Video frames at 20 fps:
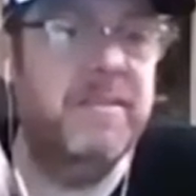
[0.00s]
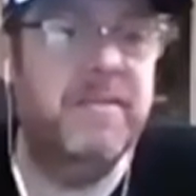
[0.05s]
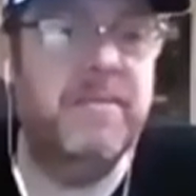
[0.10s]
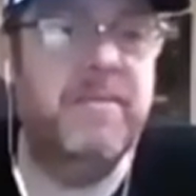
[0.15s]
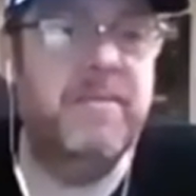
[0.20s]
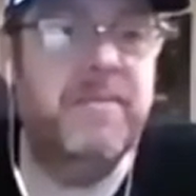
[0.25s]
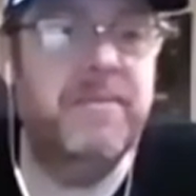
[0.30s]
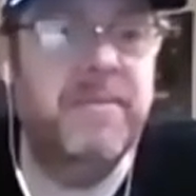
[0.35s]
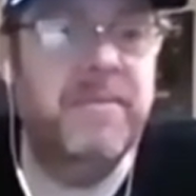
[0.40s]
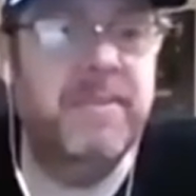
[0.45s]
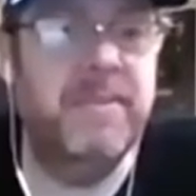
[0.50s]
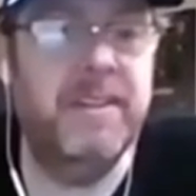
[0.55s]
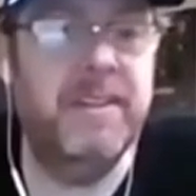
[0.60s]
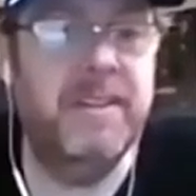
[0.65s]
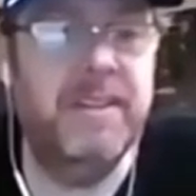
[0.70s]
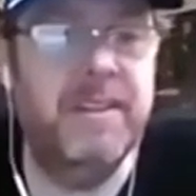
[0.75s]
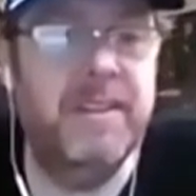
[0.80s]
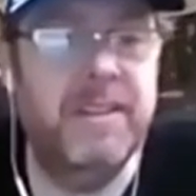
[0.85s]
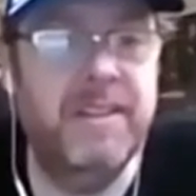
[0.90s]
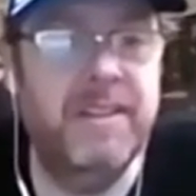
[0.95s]

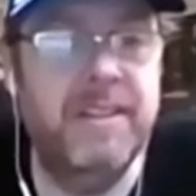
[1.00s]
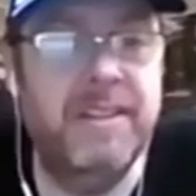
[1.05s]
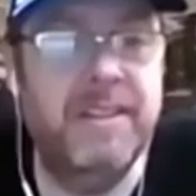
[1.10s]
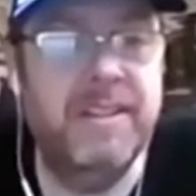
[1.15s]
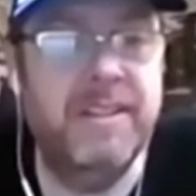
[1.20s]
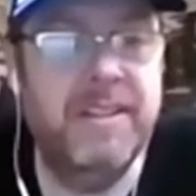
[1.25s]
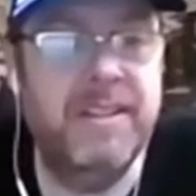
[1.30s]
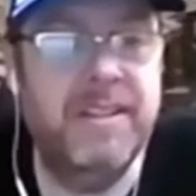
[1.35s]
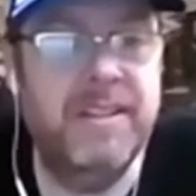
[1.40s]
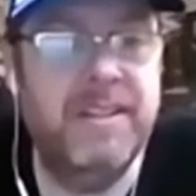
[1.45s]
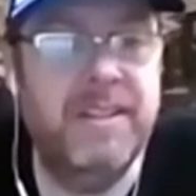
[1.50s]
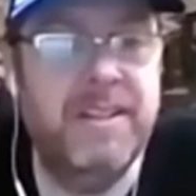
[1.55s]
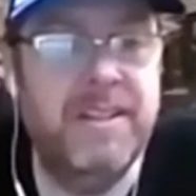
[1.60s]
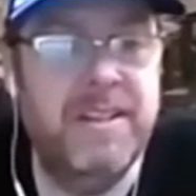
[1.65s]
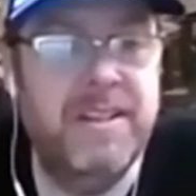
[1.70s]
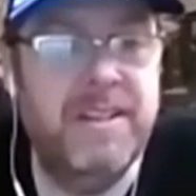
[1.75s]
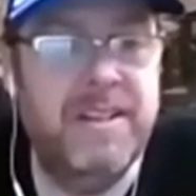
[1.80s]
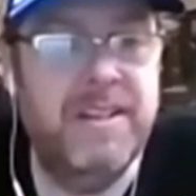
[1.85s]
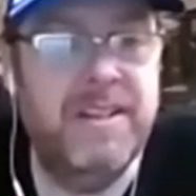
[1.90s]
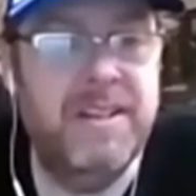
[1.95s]

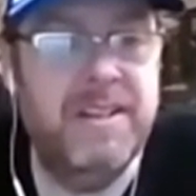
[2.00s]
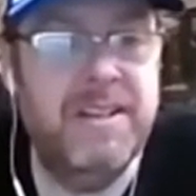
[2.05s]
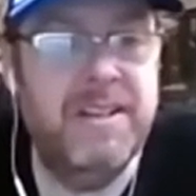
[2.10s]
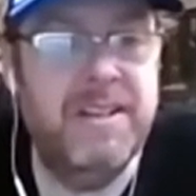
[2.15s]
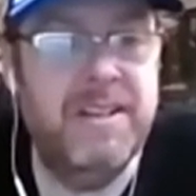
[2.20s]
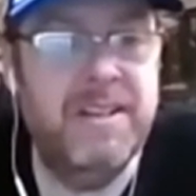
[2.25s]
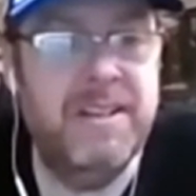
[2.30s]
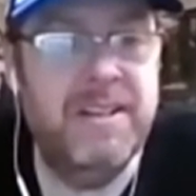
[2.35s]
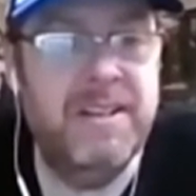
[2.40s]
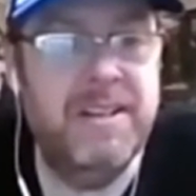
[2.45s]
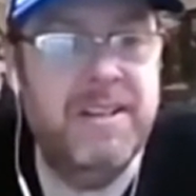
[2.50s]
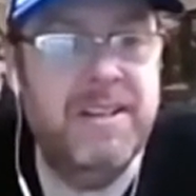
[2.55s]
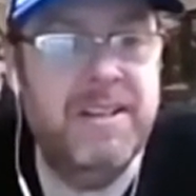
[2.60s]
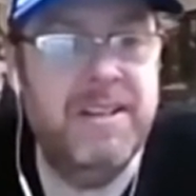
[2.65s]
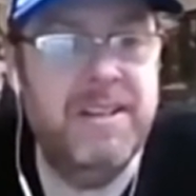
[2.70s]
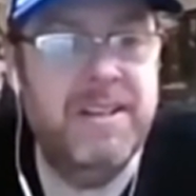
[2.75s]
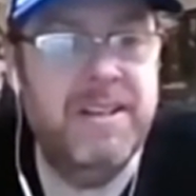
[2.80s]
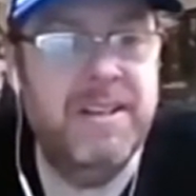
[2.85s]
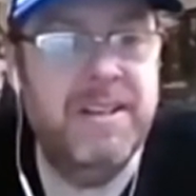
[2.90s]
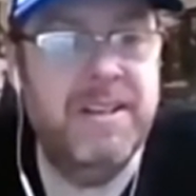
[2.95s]

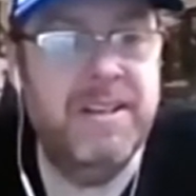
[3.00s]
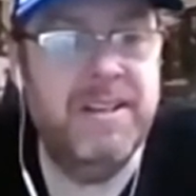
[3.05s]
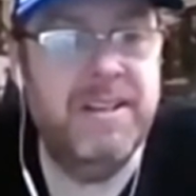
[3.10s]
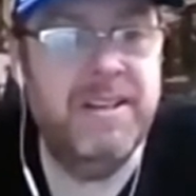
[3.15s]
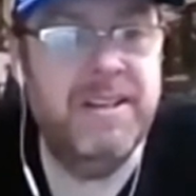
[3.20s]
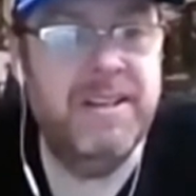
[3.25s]
(not speaking)